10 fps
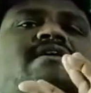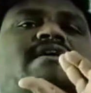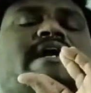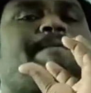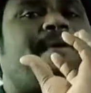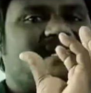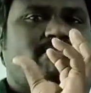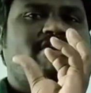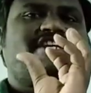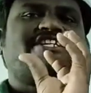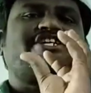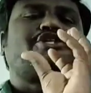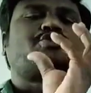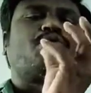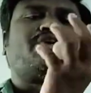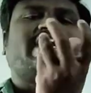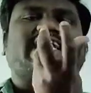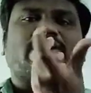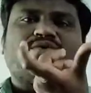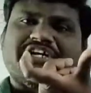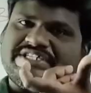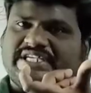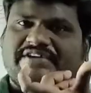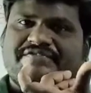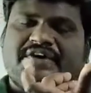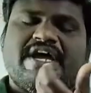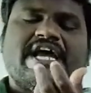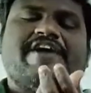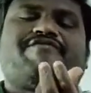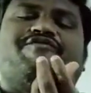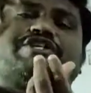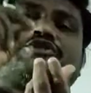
a possibility to rotate around itself. If which